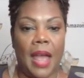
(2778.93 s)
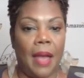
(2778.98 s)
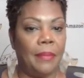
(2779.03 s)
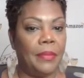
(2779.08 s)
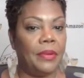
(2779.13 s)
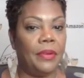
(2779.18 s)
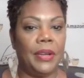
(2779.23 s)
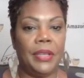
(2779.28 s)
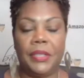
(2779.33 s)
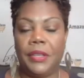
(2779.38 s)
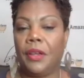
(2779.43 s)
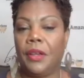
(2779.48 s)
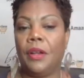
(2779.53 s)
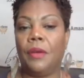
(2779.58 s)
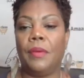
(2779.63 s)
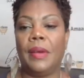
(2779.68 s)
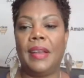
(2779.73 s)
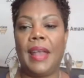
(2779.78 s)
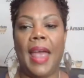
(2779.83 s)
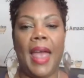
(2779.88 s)
I'm going to
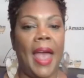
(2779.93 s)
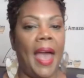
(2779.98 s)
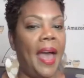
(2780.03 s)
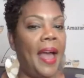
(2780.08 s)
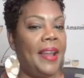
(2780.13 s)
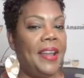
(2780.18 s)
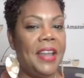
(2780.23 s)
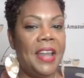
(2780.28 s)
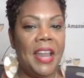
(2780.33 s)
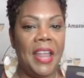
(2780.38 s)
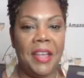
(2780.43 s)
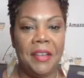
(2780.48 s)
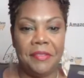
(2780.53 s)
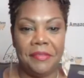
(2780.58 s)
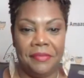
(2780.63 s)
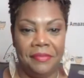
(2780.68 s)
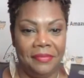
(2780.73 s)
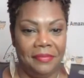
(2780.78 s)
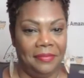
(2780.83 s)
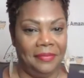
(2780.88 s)
go with no.